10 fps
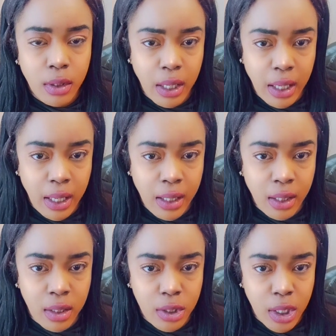in
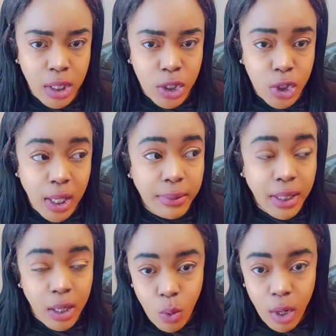a job that
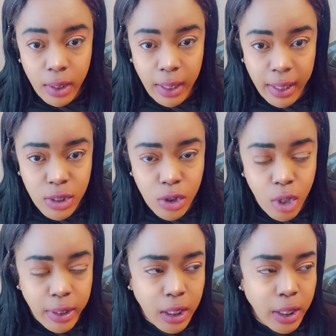I want. Like, I
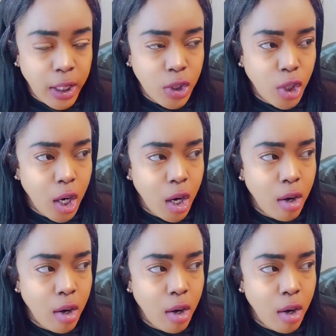started in HR